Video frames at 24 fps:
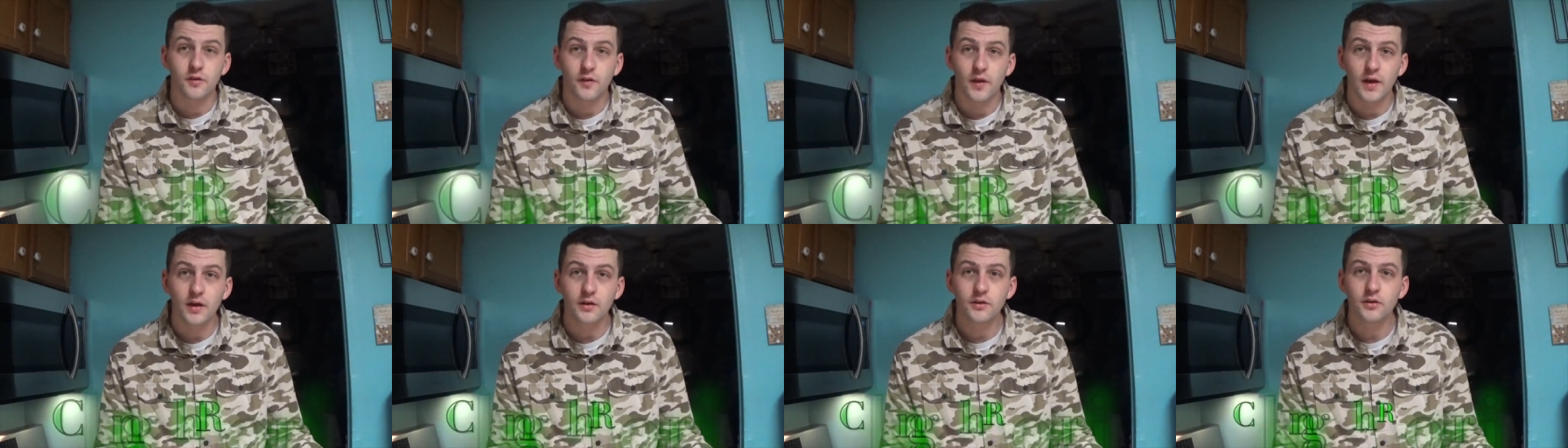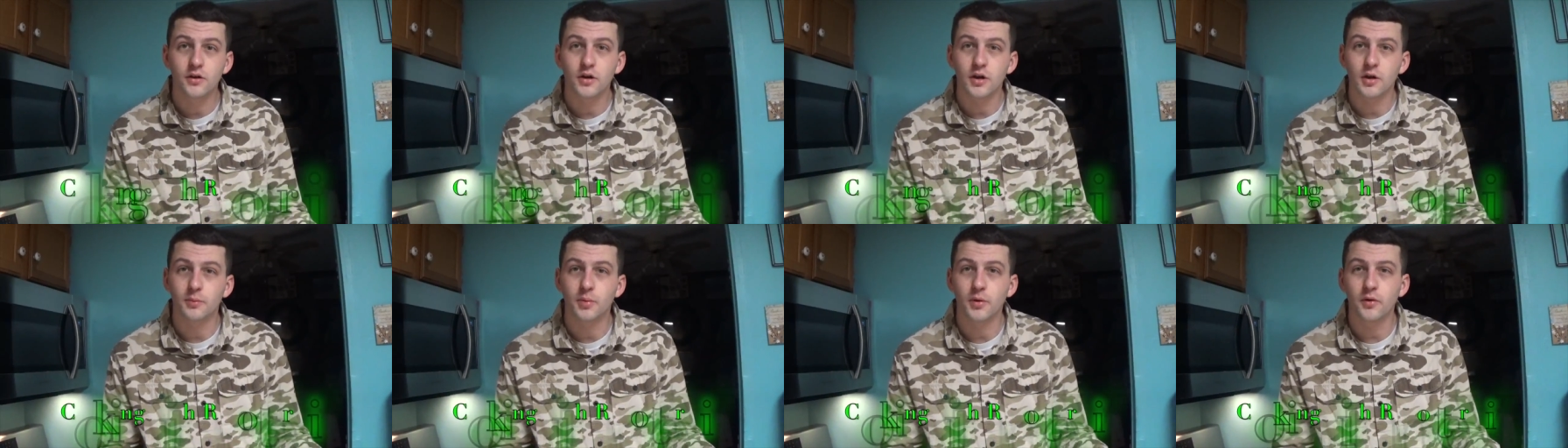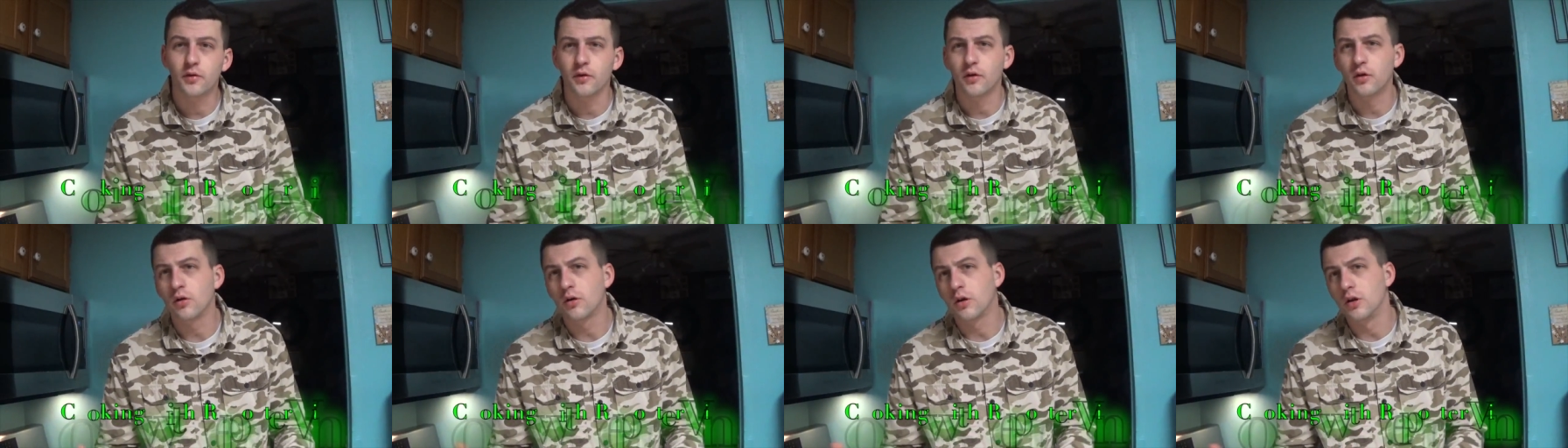that, you're going to put
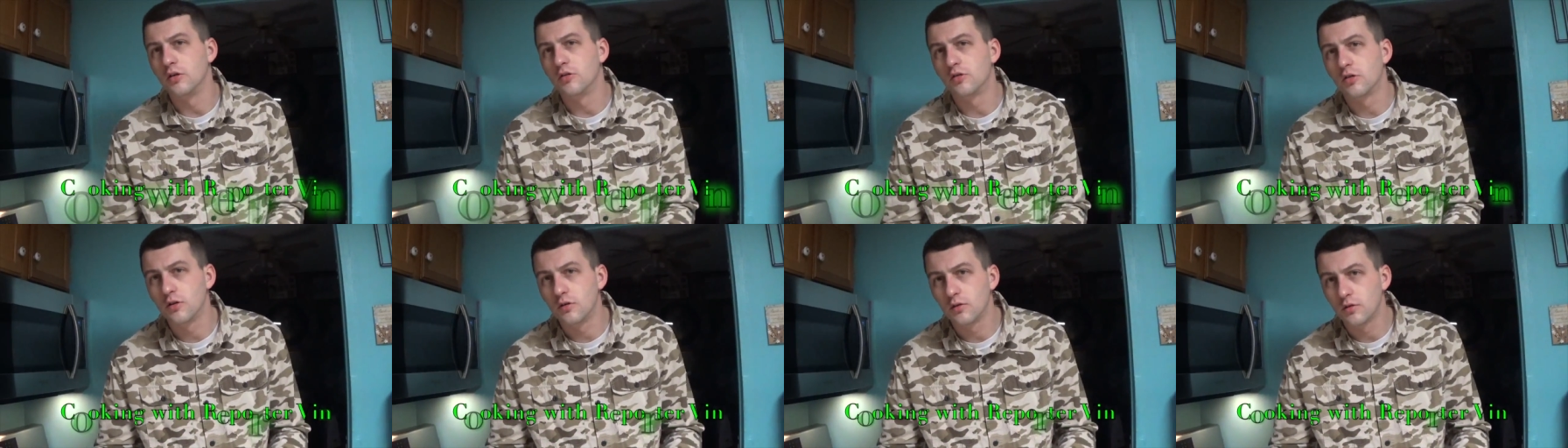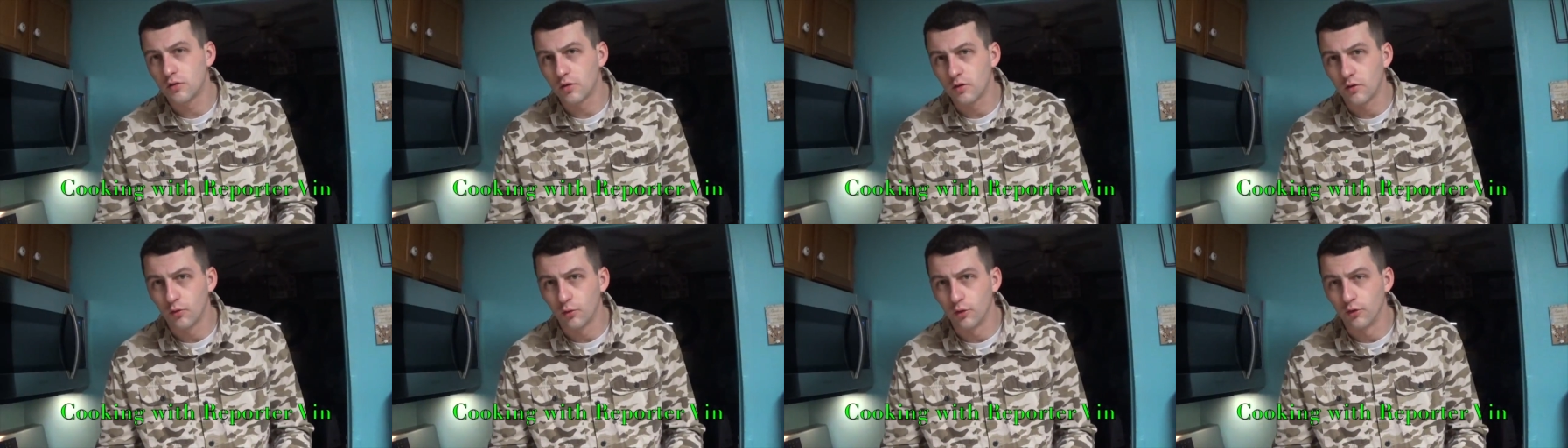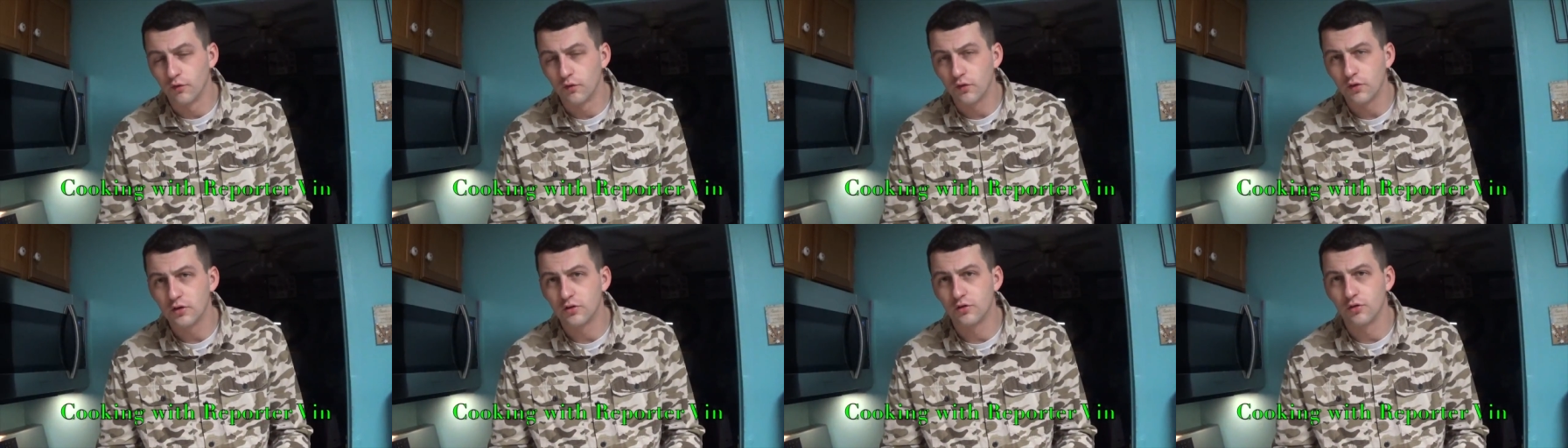the cookies into the
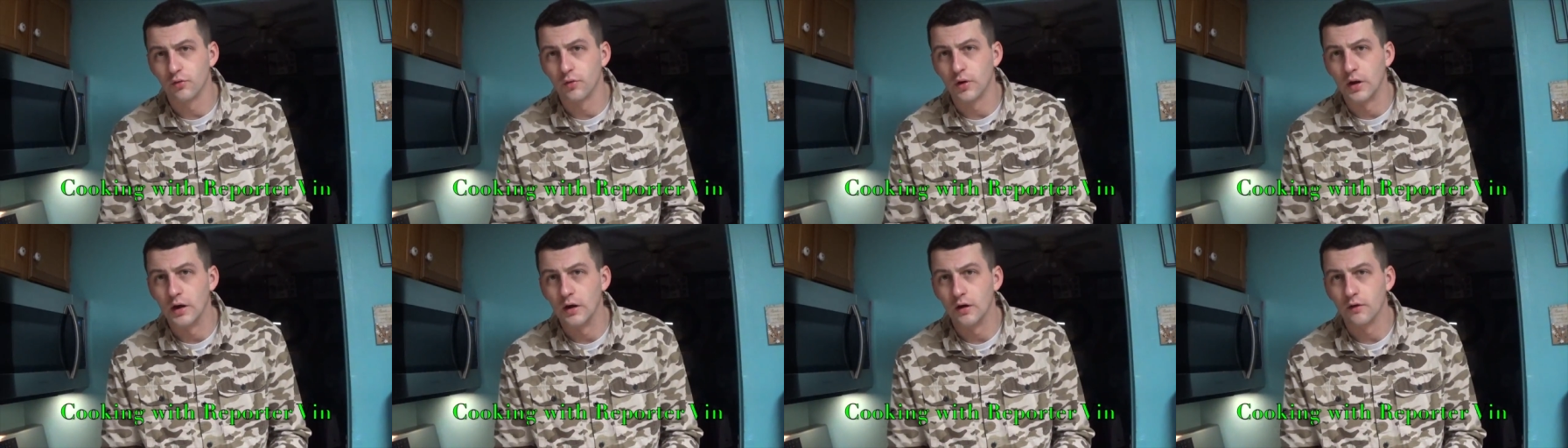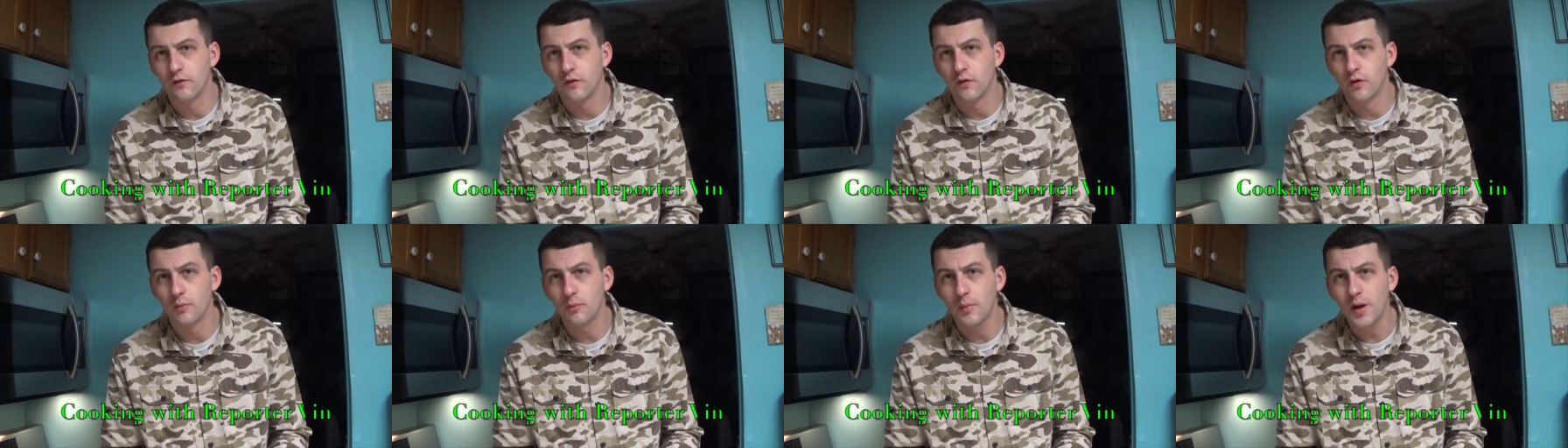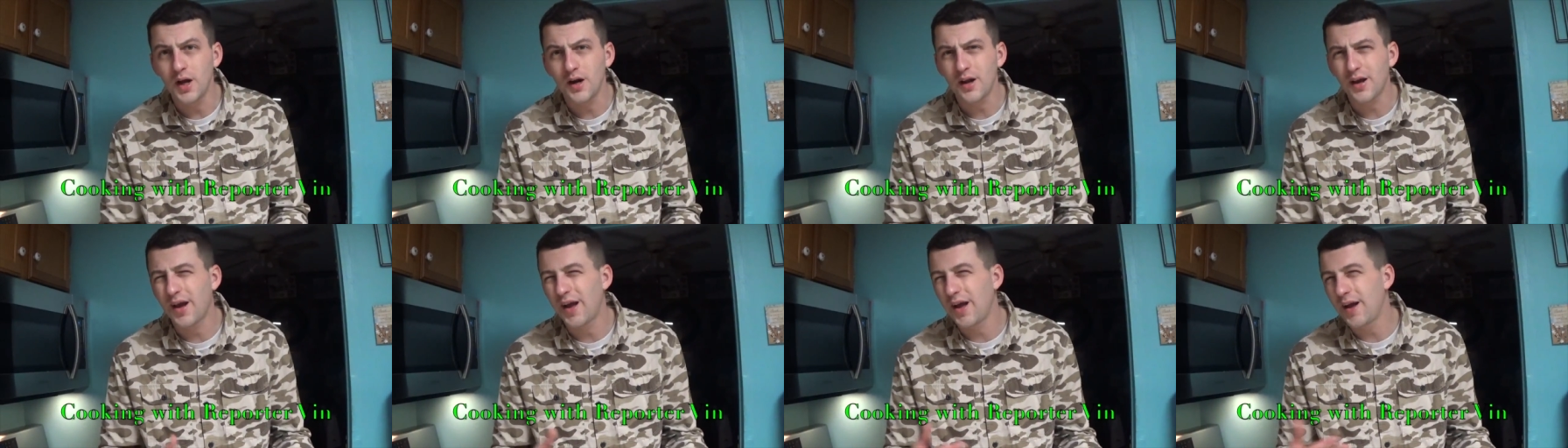refrigerator for
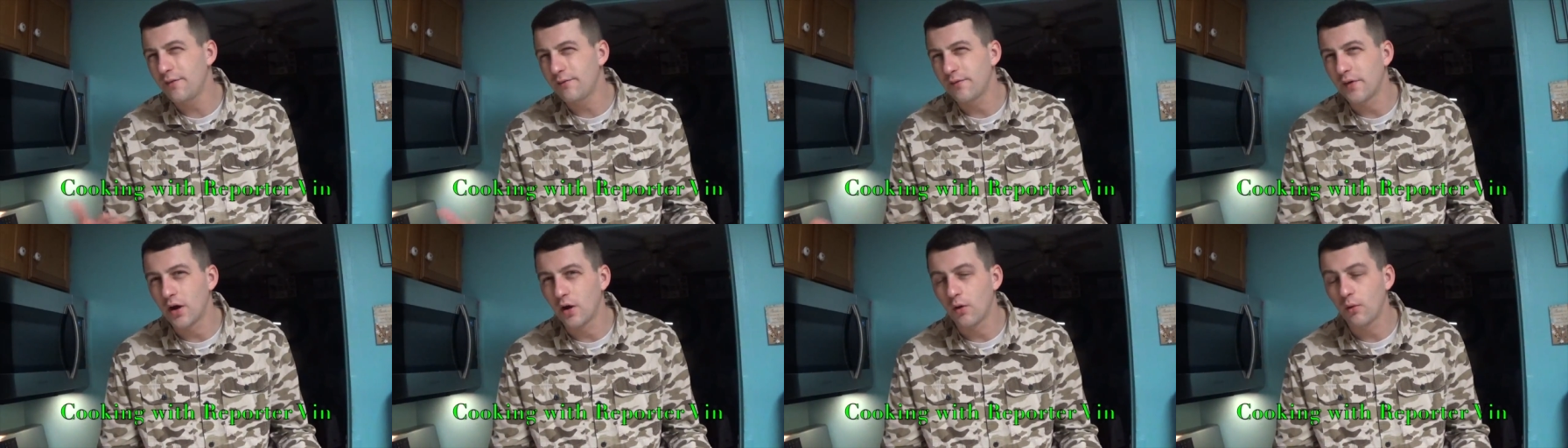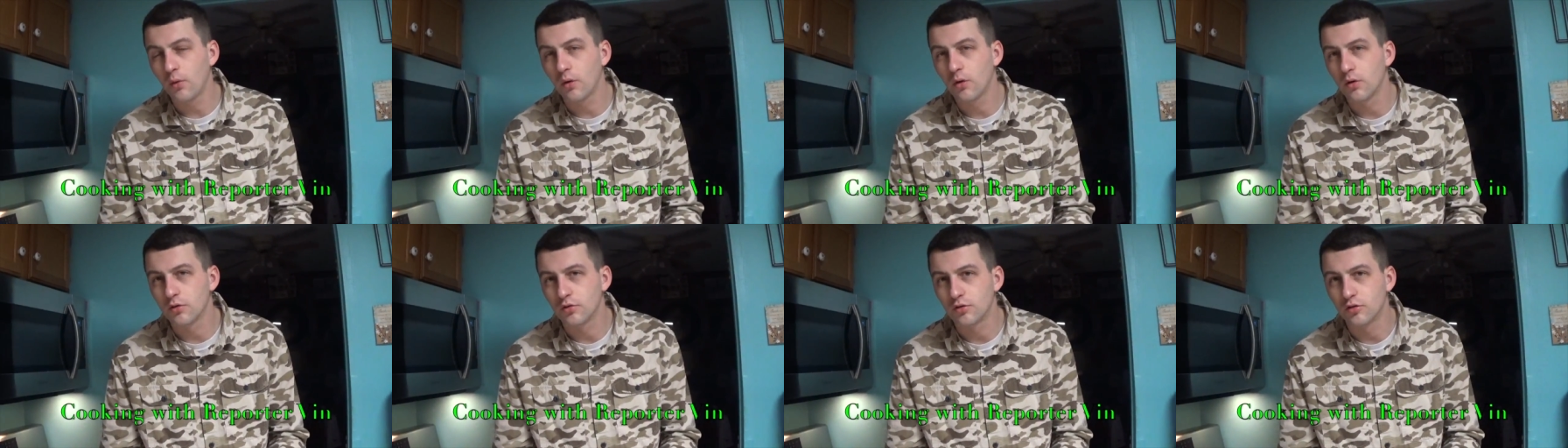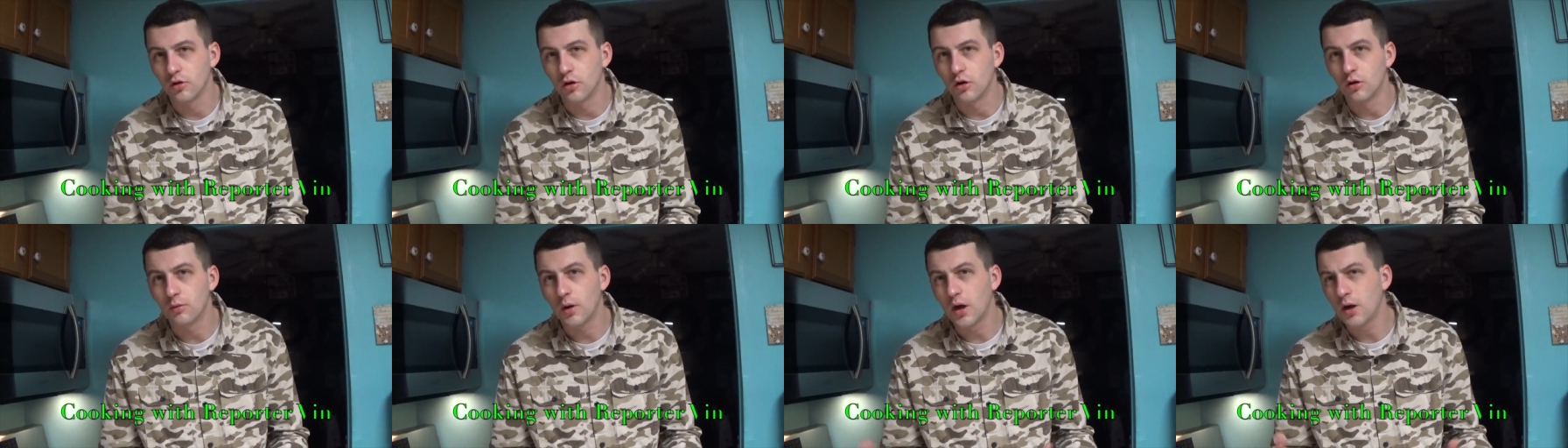about a half hour or
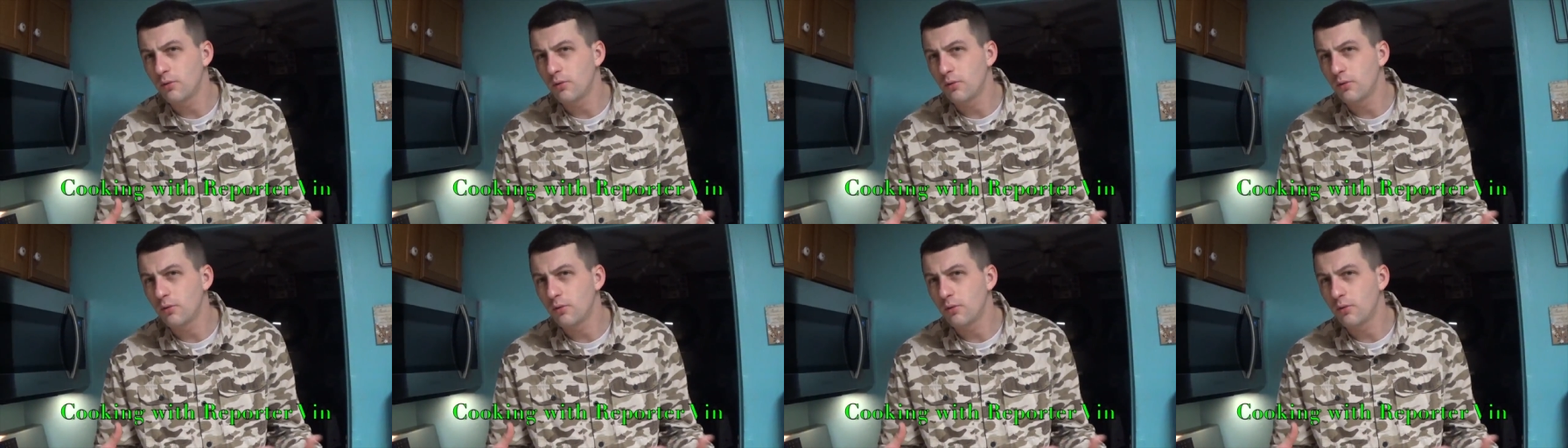so.